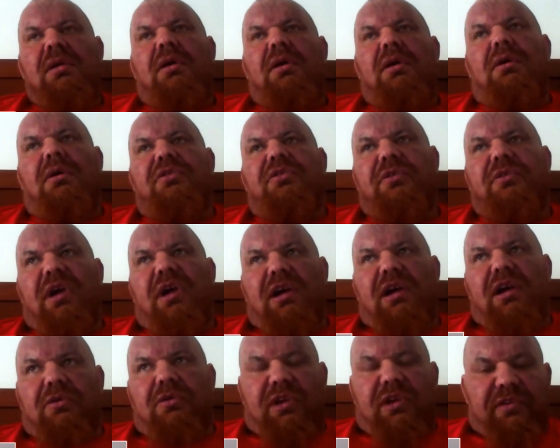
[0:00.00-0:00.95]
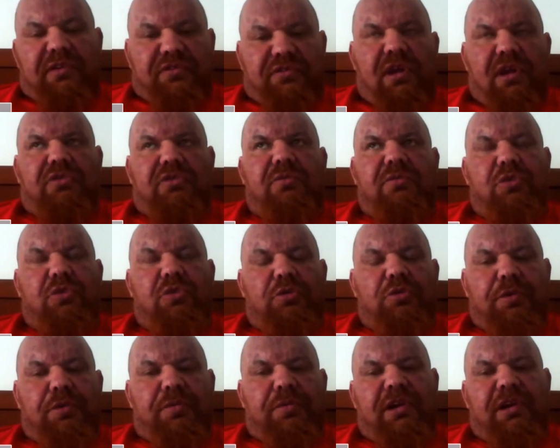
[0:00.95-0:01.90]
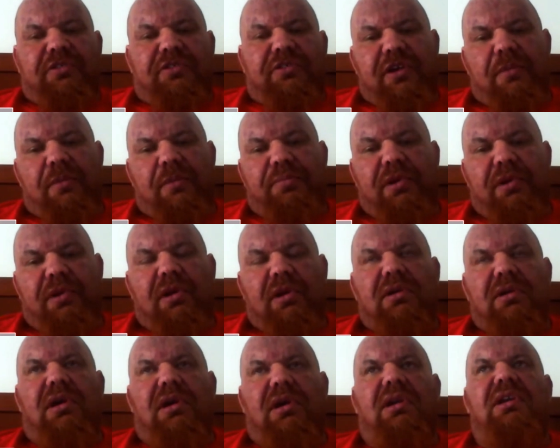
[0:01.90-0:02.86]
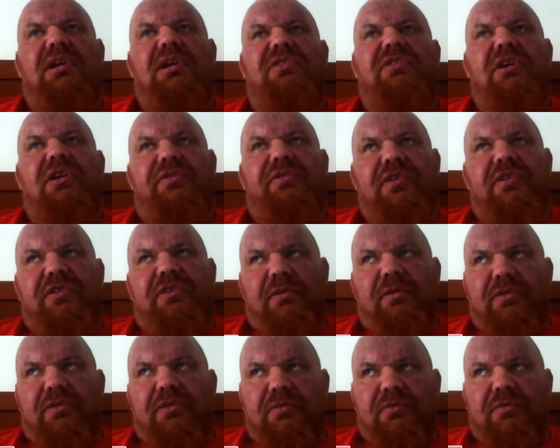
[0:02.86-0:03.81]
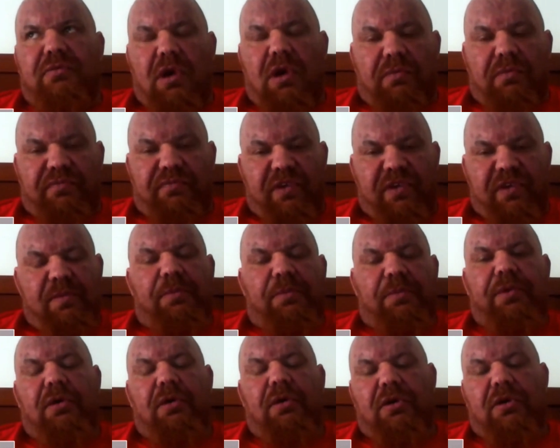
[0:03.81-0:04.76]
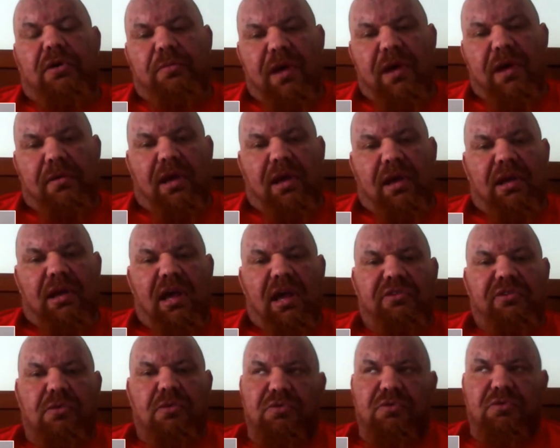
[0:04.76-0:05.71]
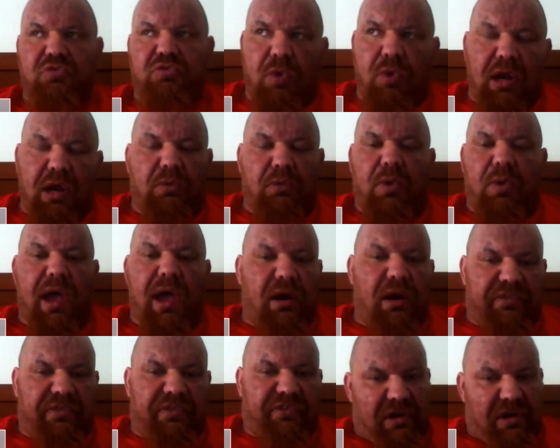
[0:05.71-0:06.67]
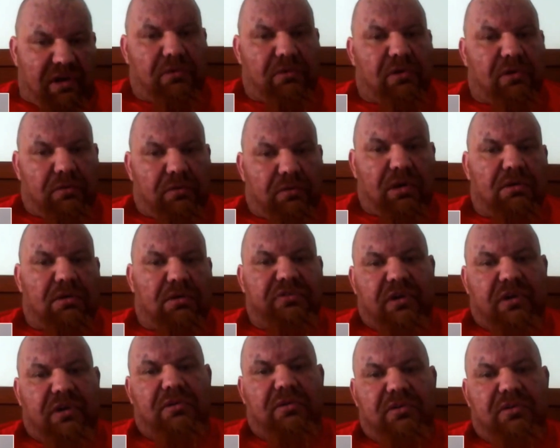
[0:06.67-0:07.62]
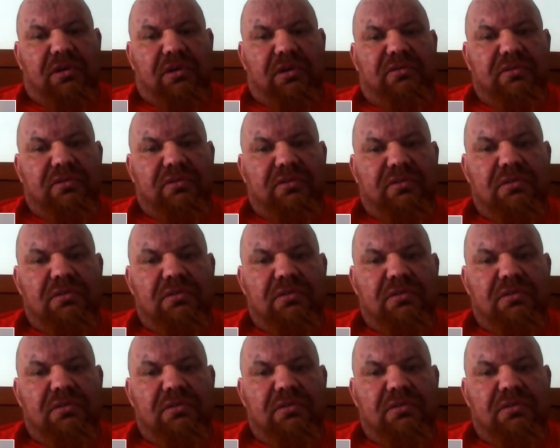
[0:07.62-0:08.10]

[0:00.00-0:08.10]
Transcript: Also, a guy called Kev Trader is a multiple British champion, and his girlfriend at the time was a female pro called Marianne Gay. So I was well aware of the steroid world and steroid use.